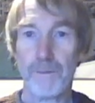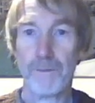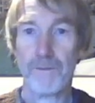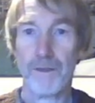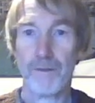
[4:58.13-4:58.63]

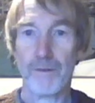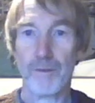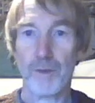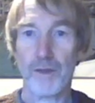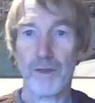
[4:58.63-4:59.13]
10 to the
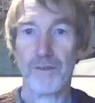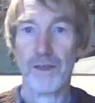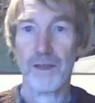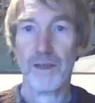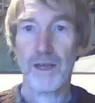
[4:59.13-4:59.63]
minus 10
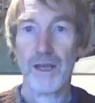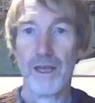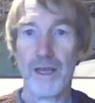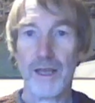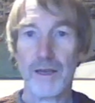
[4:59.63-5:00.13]

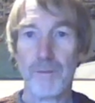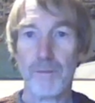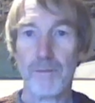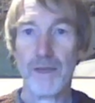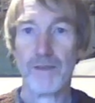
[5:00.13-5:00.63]
in
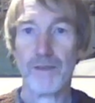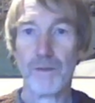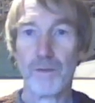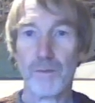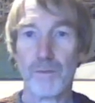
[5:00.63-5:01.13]
meters,
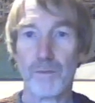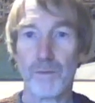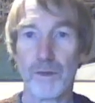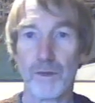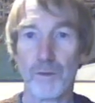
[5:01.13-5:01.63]

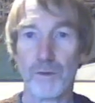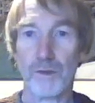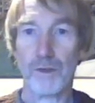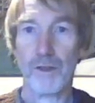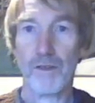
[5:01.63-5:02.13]
because we've got
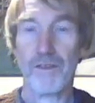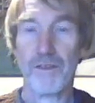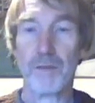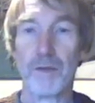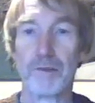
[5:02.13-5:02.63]
a 10
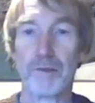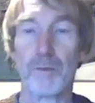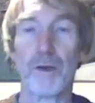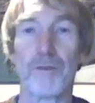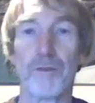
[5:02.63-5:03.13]
micron
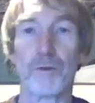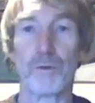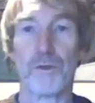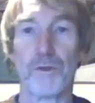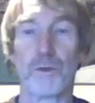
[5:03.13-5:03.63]
particle which
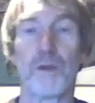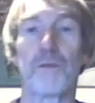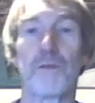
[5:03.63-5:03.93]
squares to